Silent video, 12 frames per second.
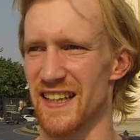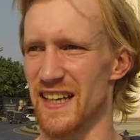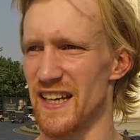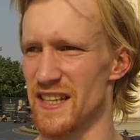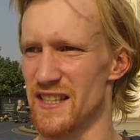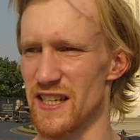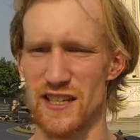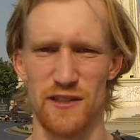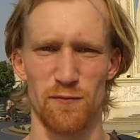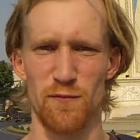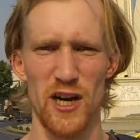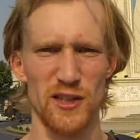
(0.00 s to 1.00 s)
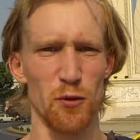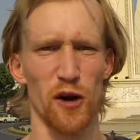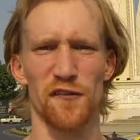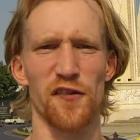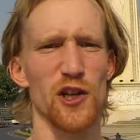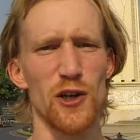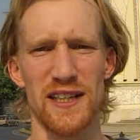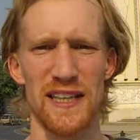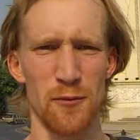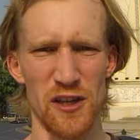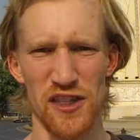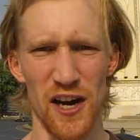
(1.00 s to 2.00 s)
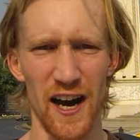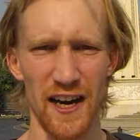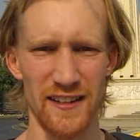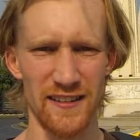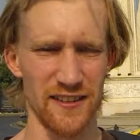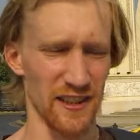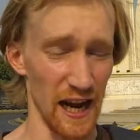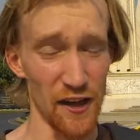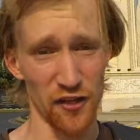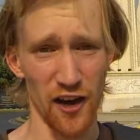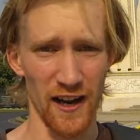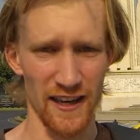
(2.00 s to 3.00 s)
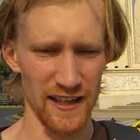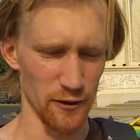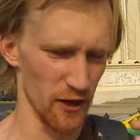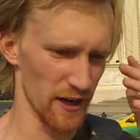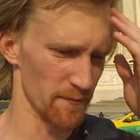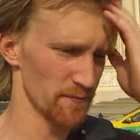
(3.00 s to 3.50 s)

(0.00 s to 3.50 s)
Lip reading: it's much more fluid than I thought anyway.